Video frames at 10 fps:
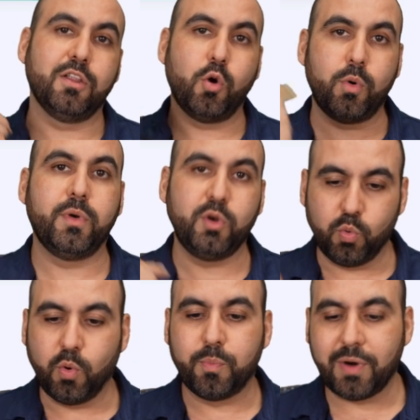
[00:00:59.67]
lower
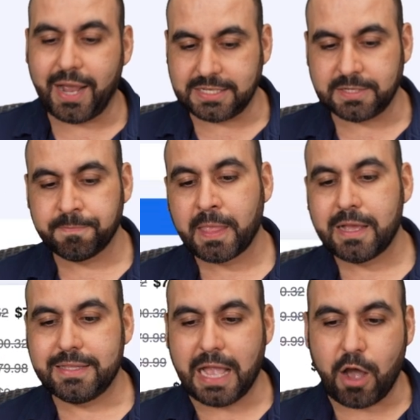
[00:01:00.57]
renewal price.
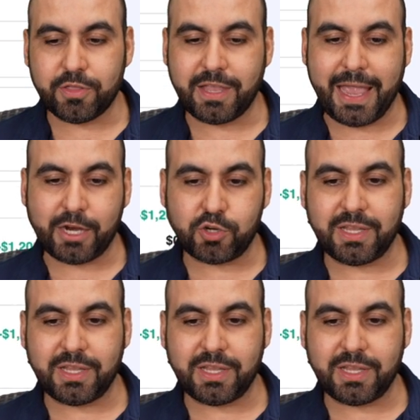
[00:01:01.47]
Now, the extra